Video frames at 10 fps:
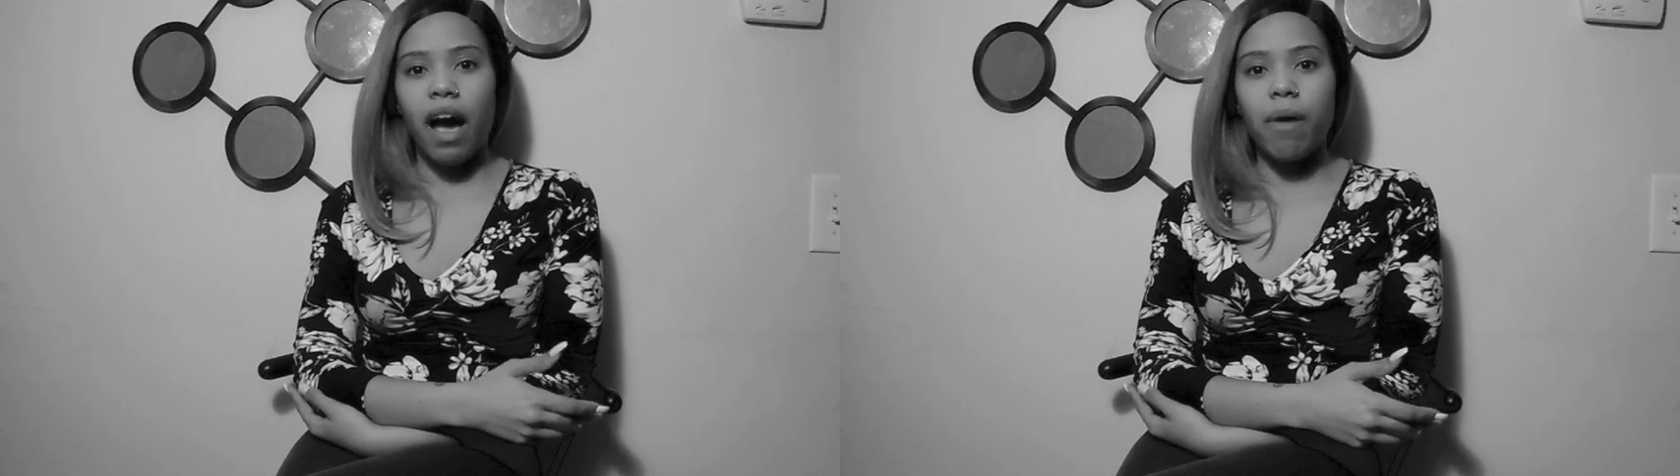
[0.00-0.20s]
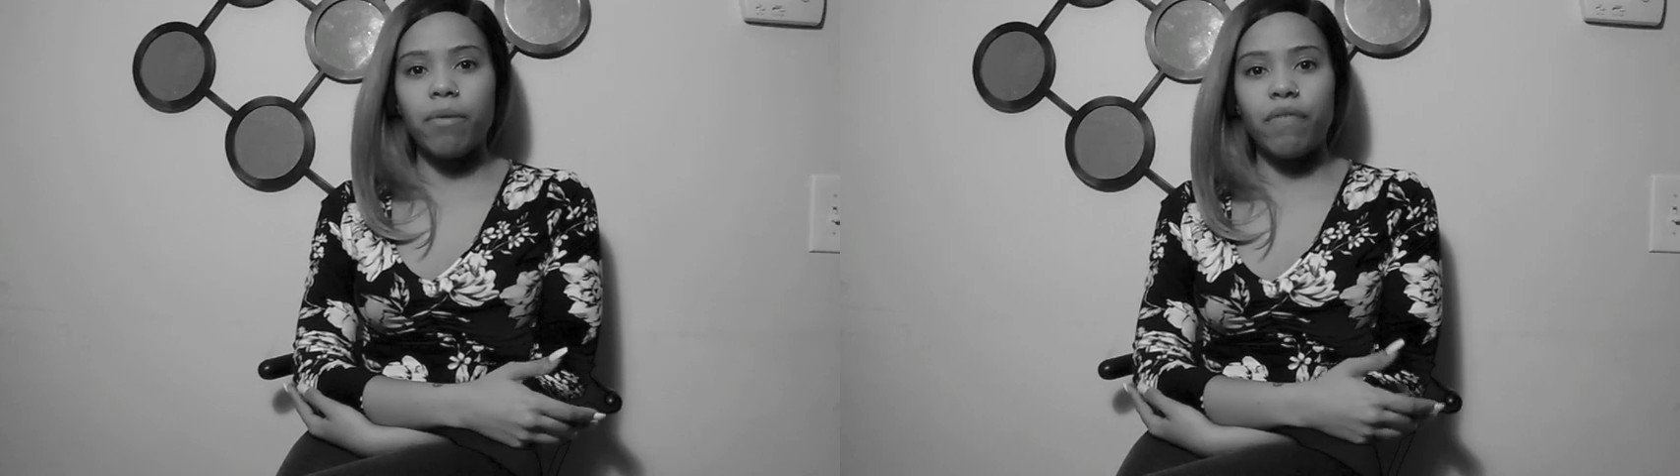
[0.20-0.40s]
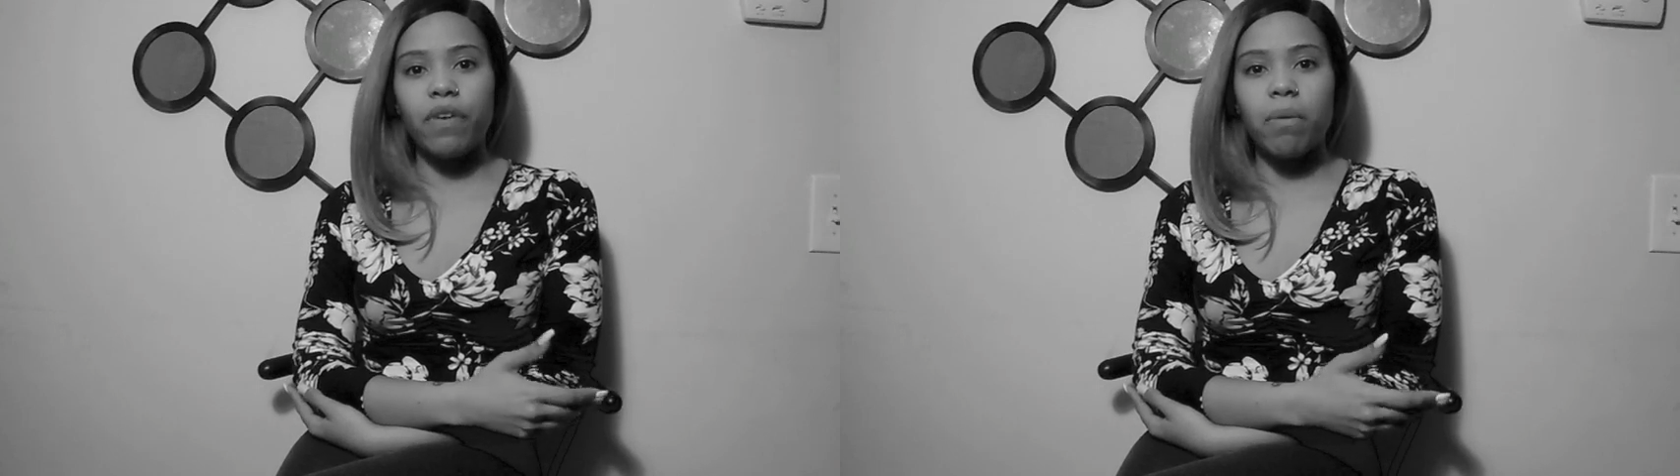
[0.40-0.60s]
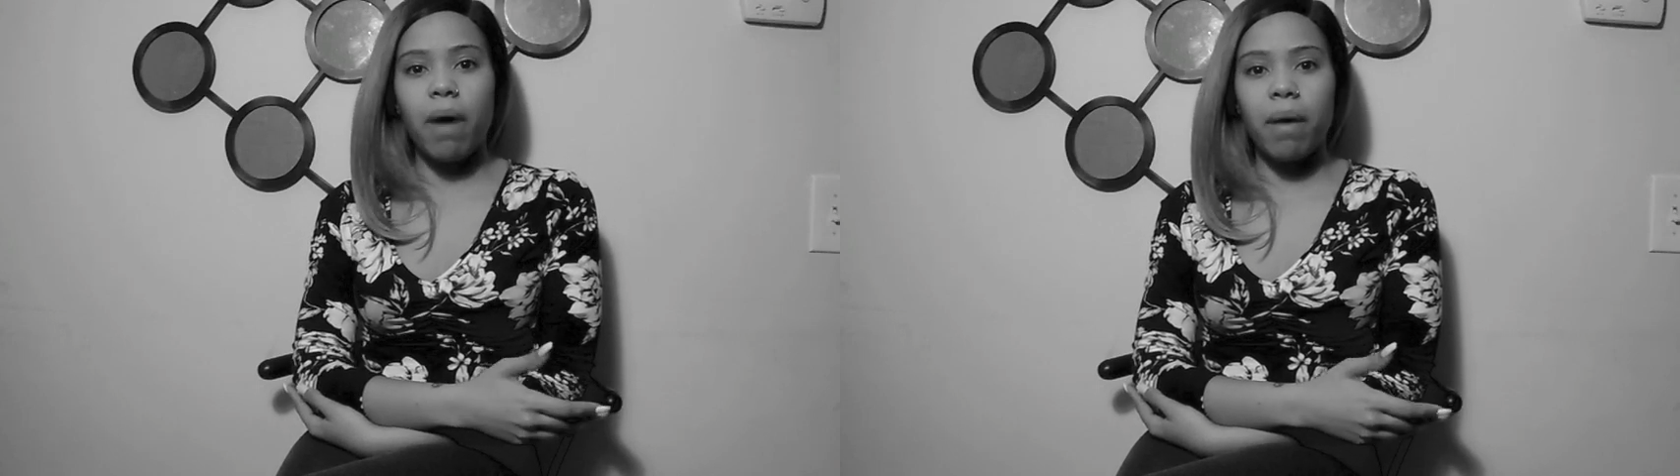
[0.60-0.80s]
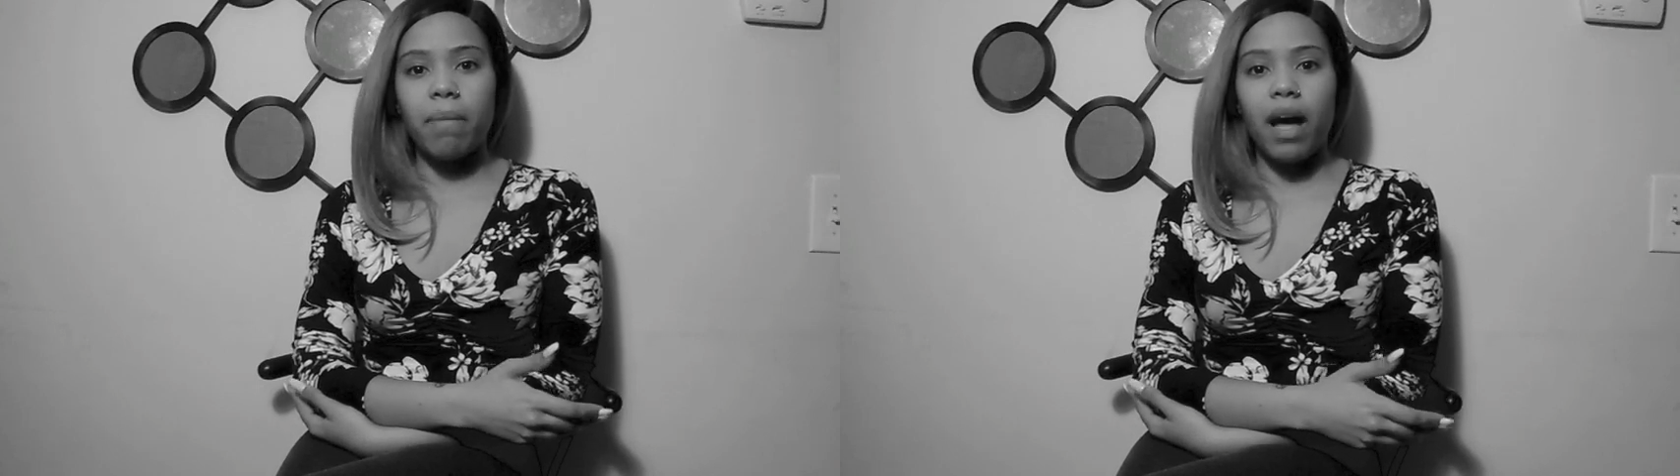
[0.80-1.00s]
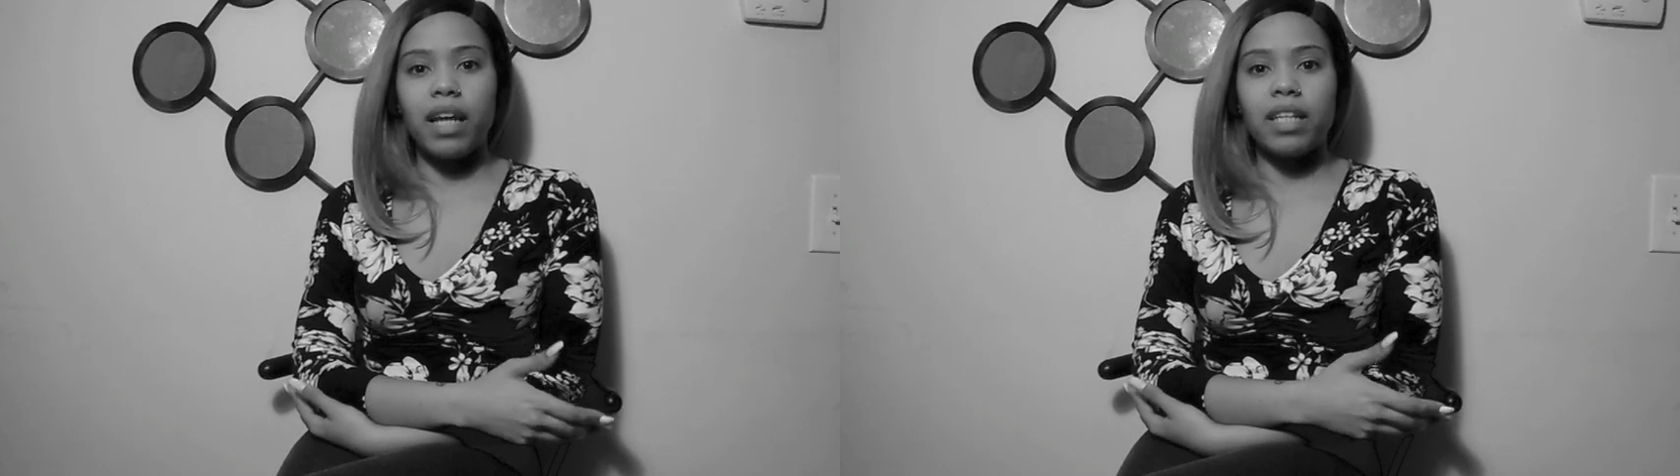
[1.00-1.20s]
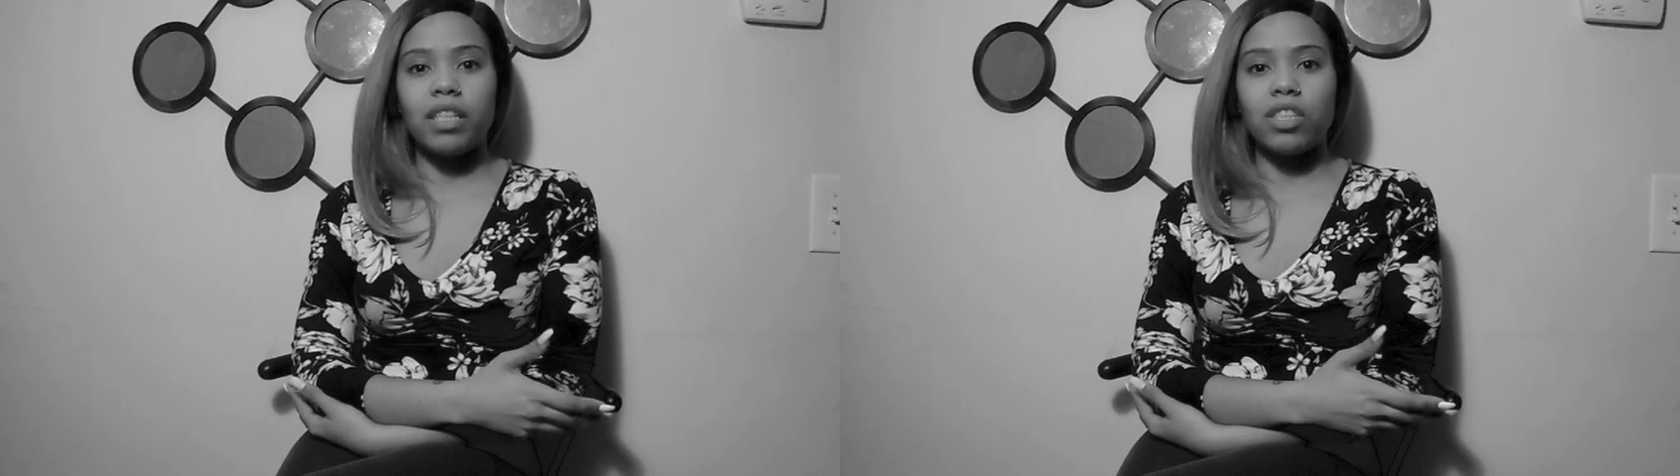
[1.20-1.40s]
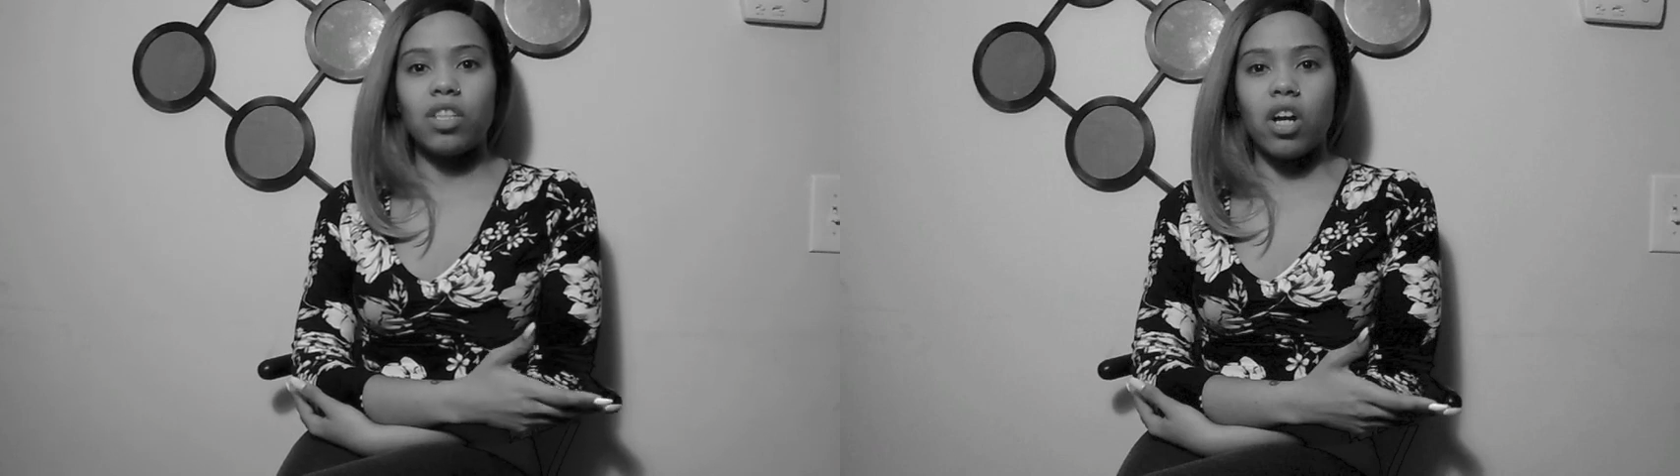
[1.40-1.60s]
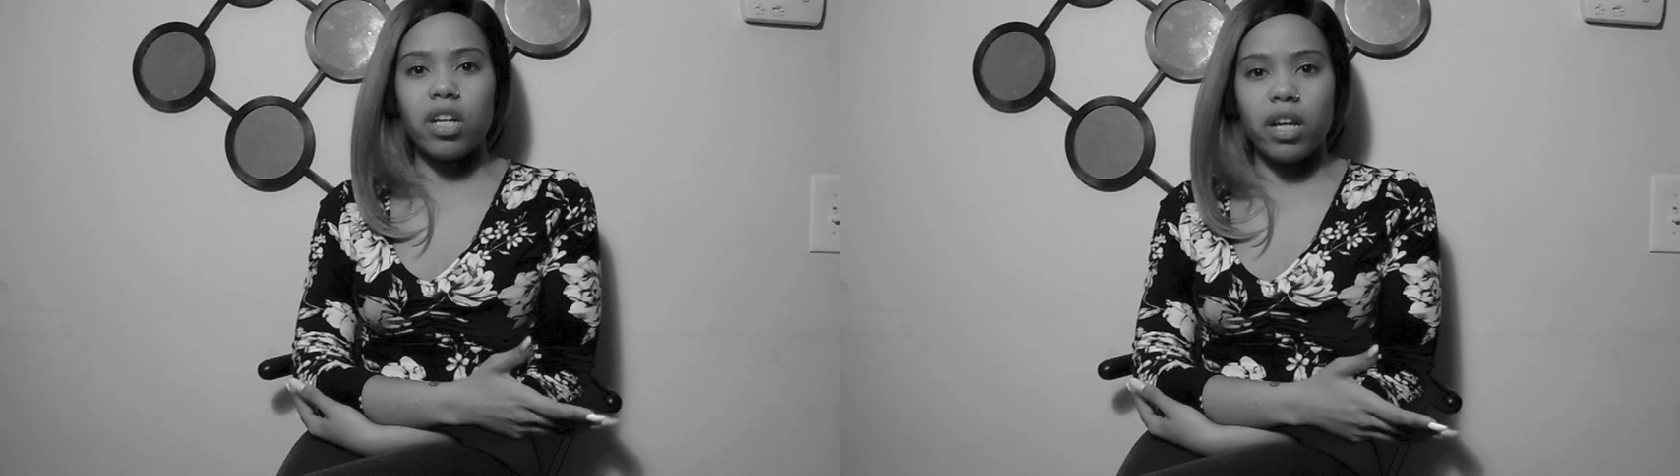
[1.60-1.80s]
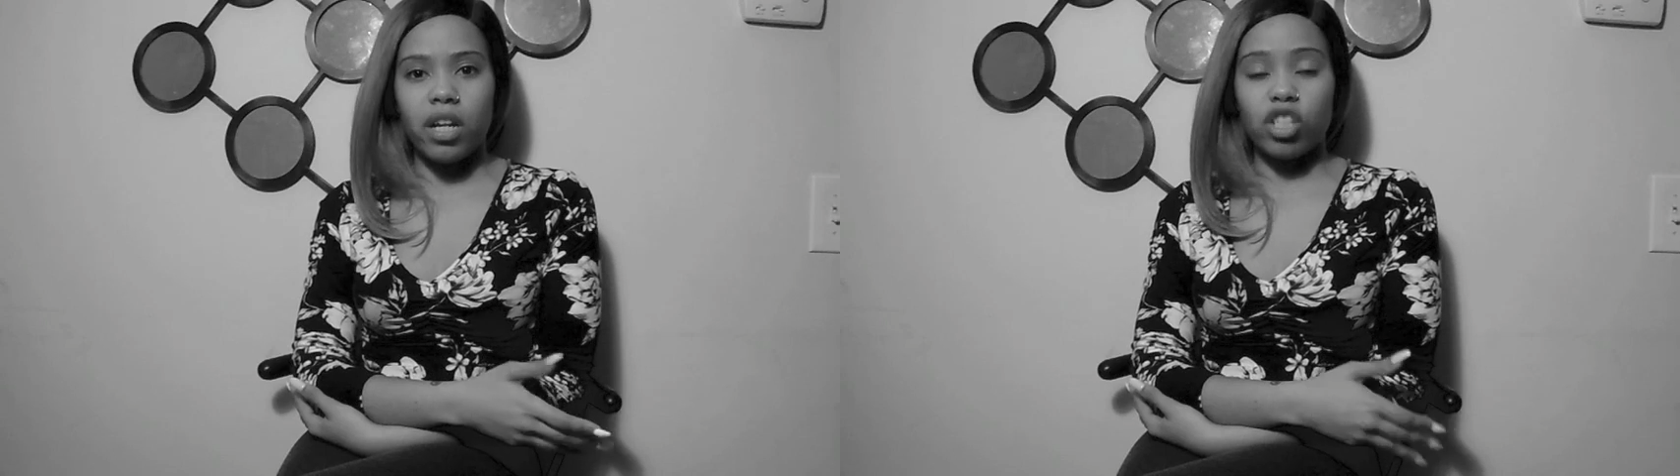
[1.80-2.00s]
I would feel my body
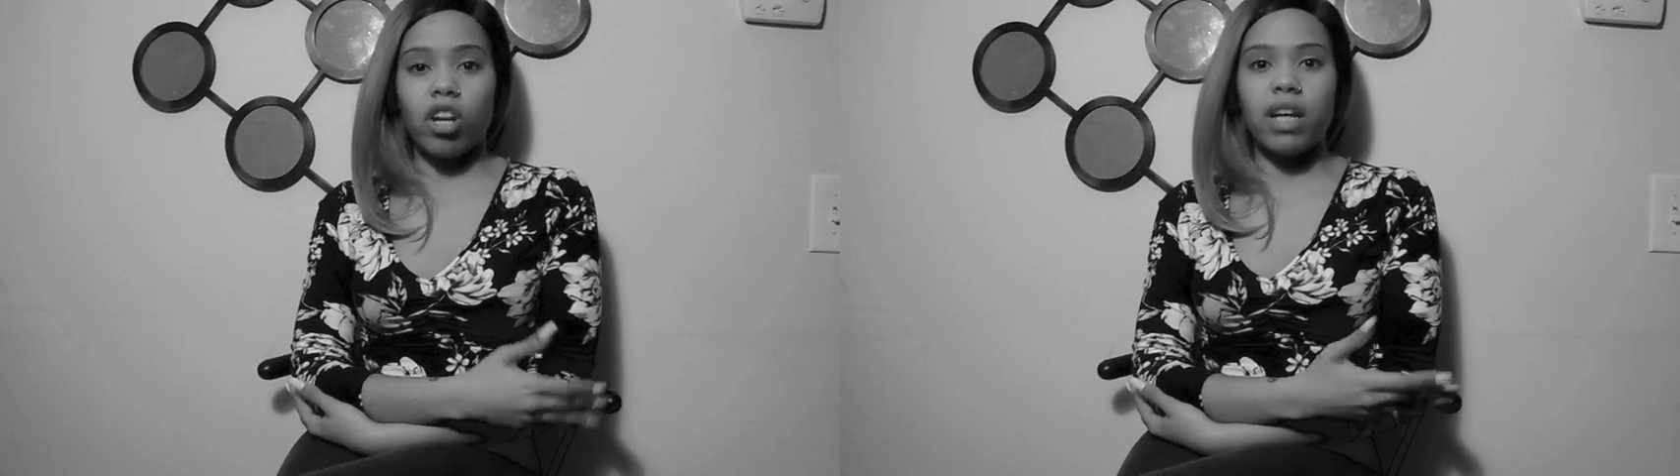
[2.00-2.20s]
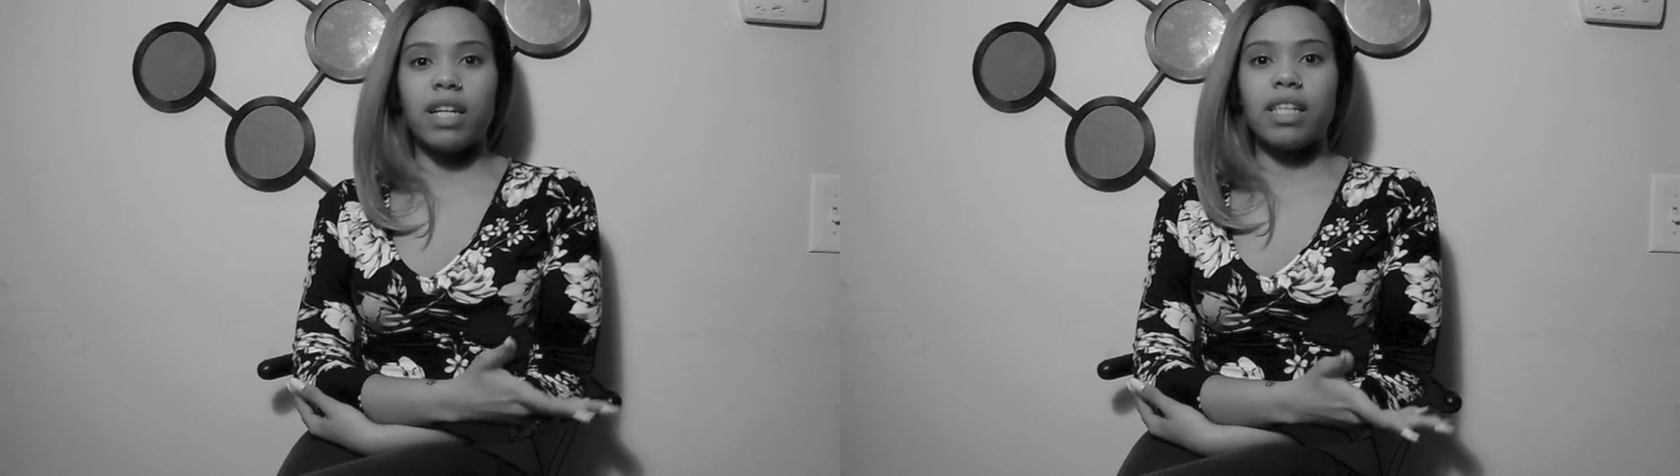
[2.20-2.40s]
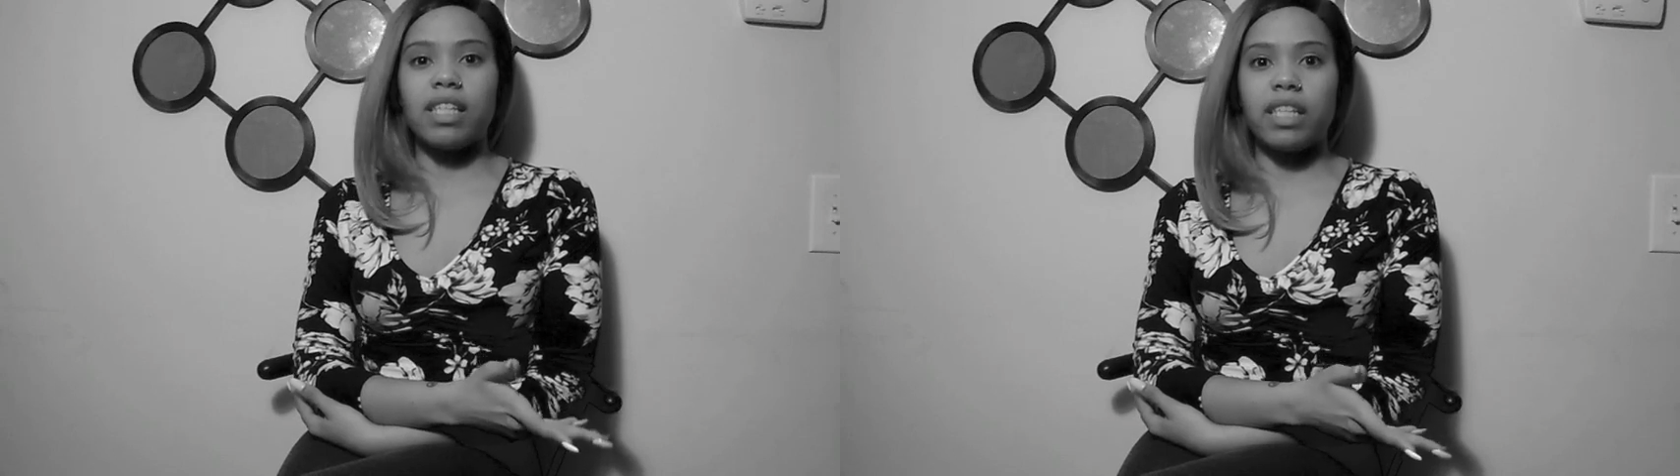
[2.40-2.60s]
starting